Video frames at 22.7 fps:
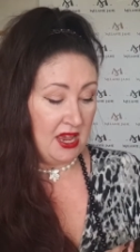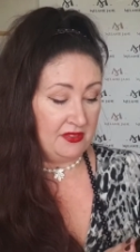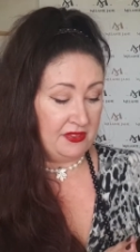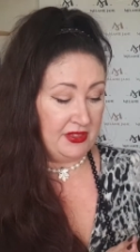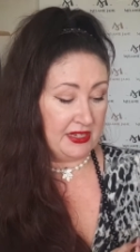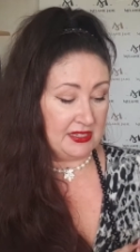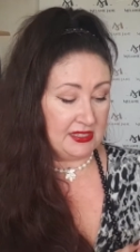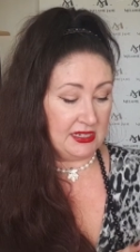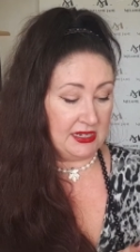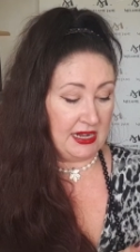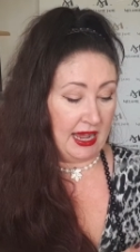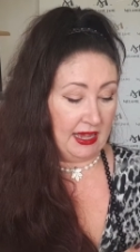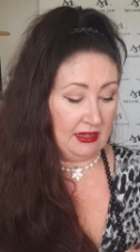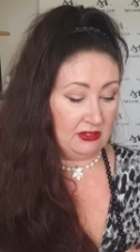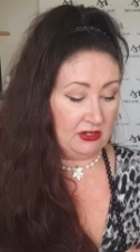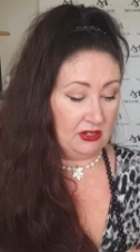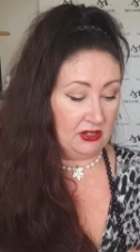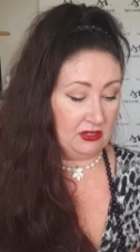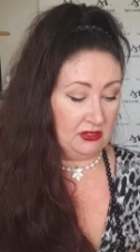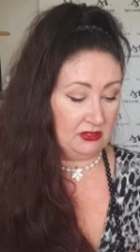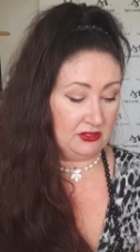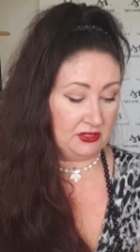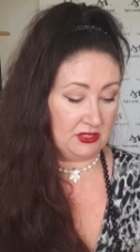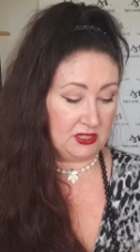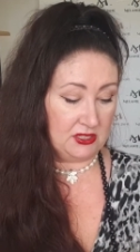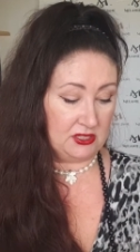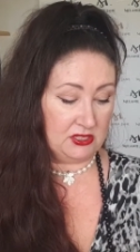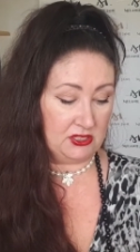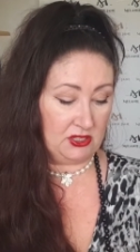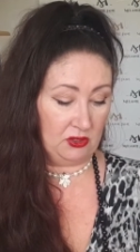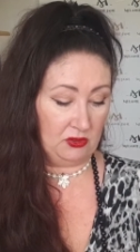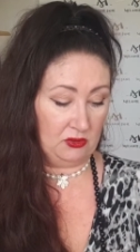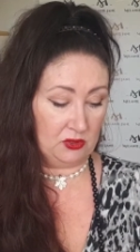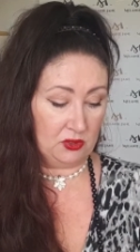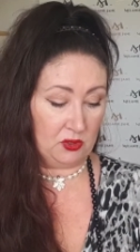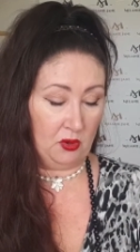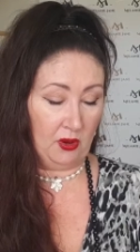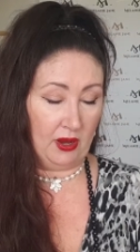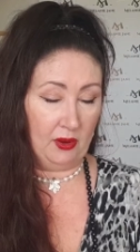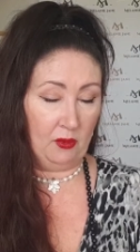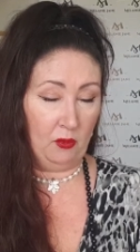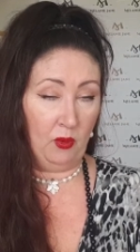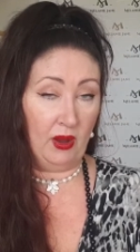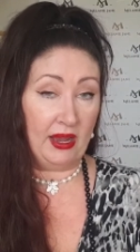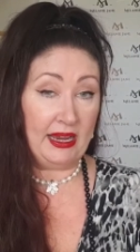There's an alcohol that's sold
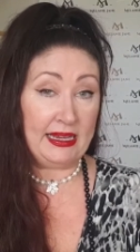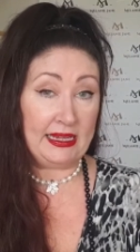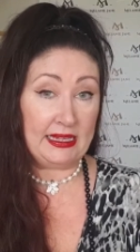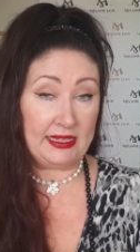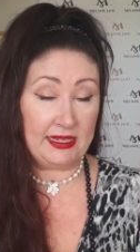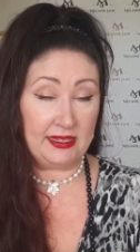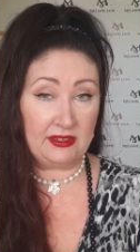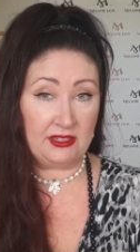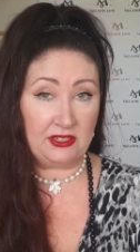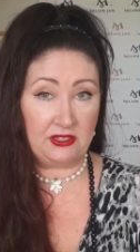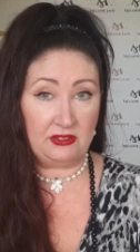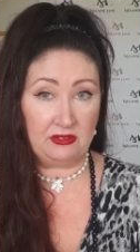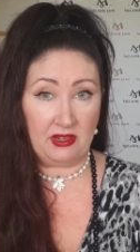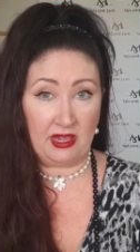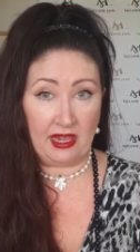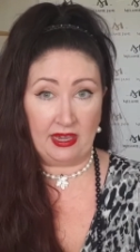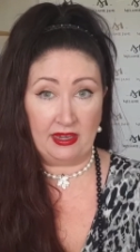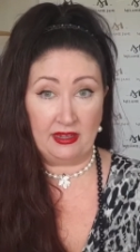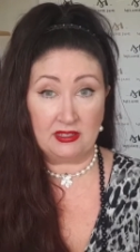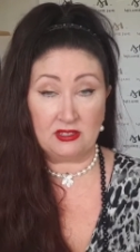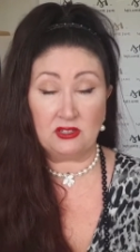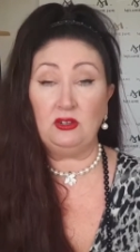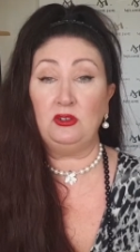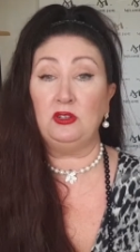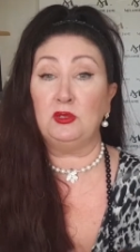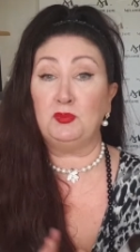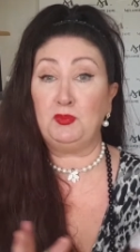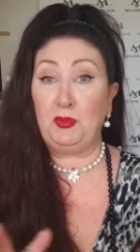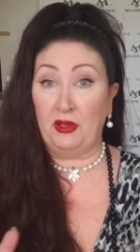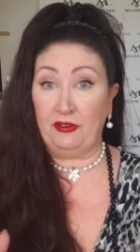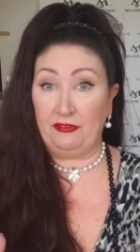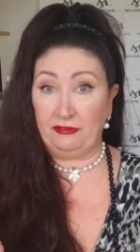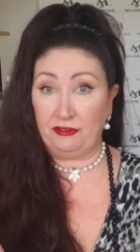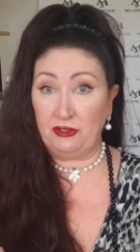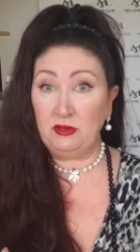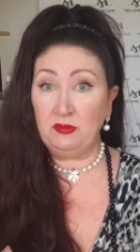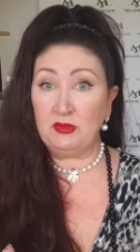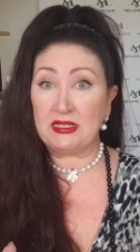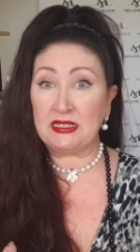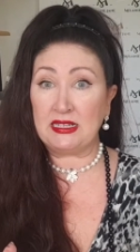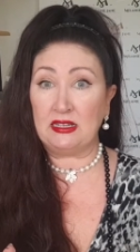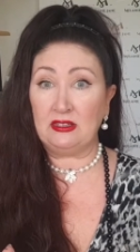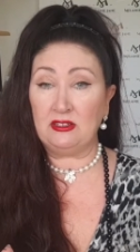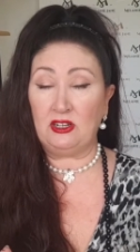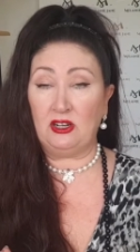quite widely in the UK, it's called perfumer's
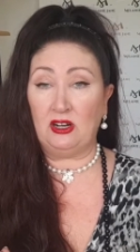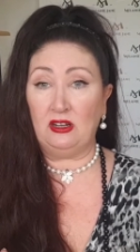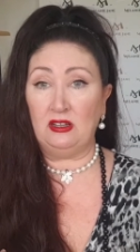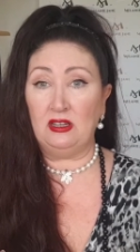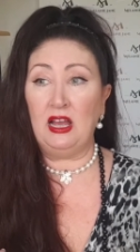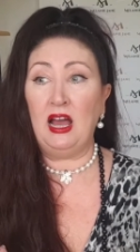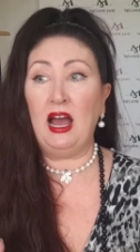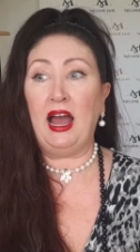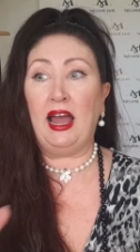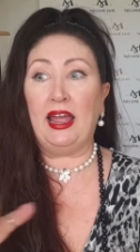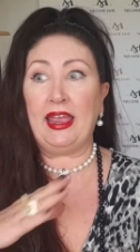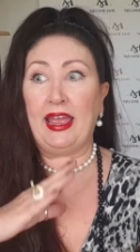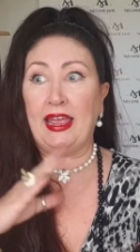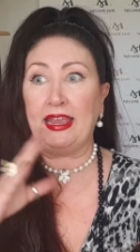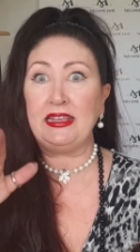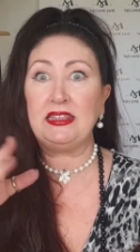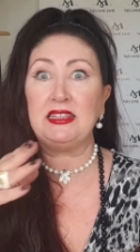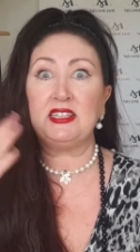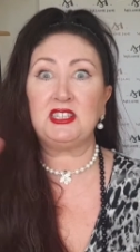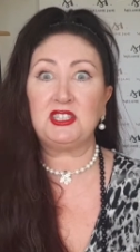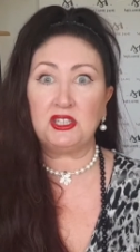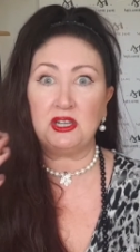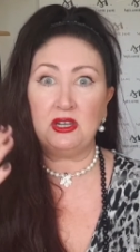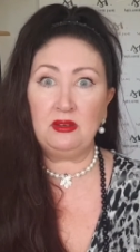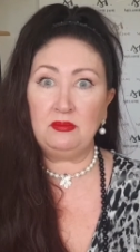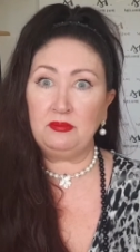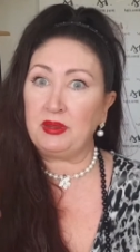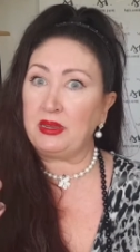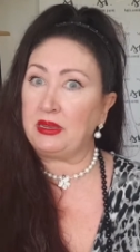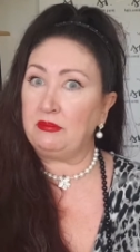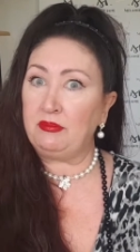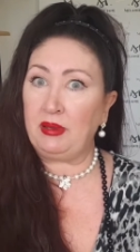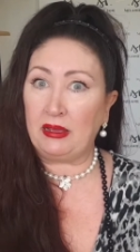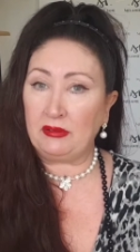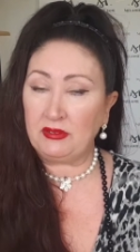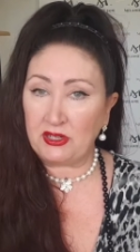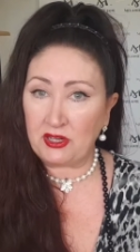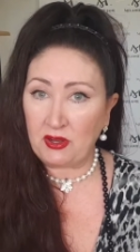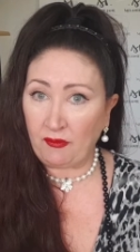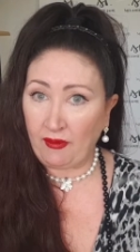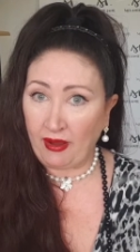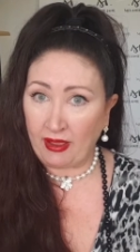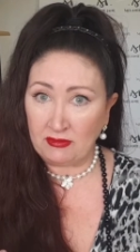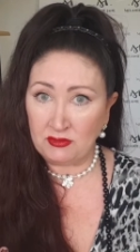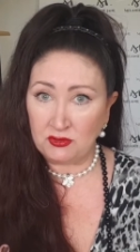alcohol. I hate this term being bounded
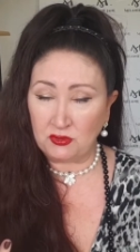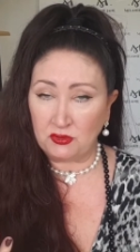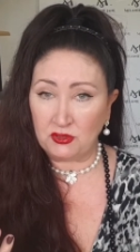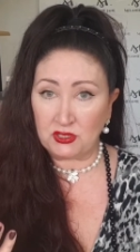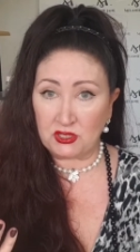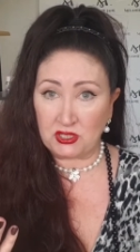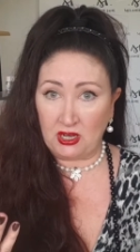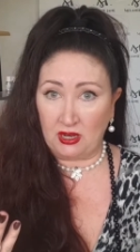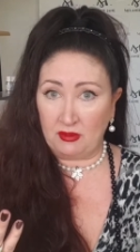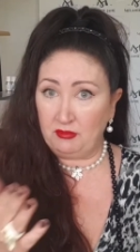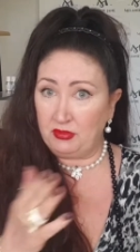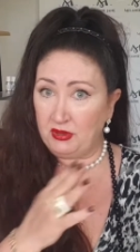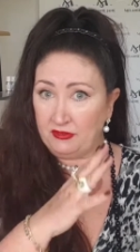around all the time,